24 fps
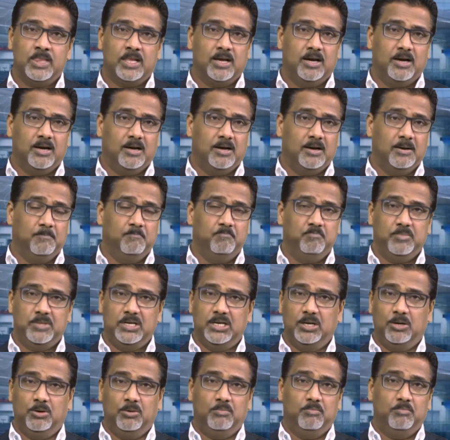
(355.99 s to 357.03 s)

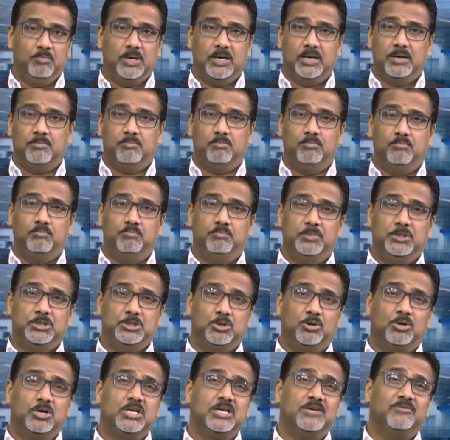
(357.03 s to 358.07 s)

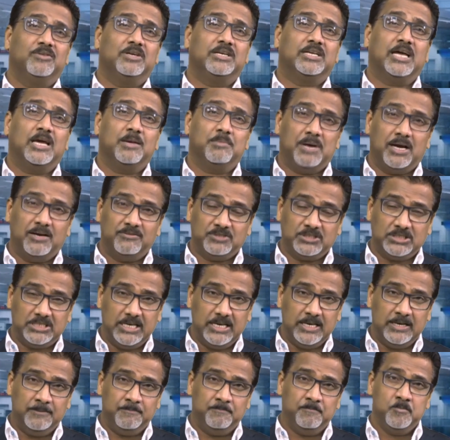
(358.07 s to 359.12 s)
Majority of the time I've
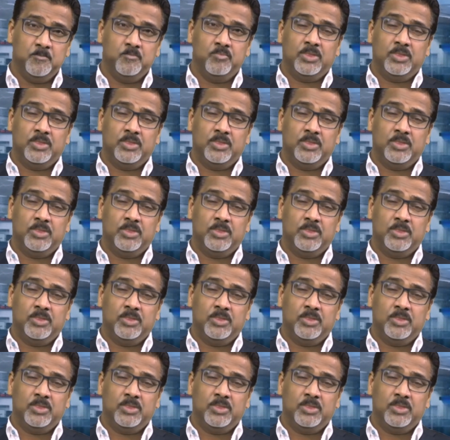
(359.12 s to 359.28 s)
seen